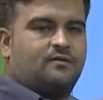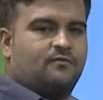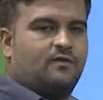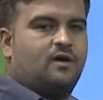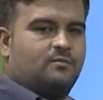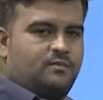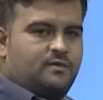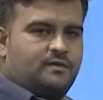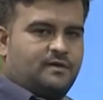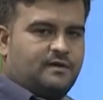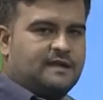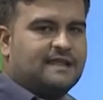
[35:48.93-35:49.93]
verb,
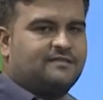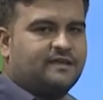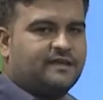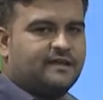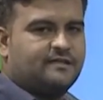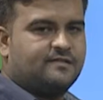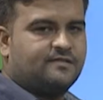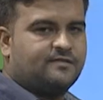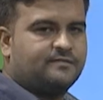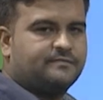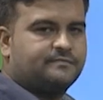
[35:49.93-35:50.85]
nothing else,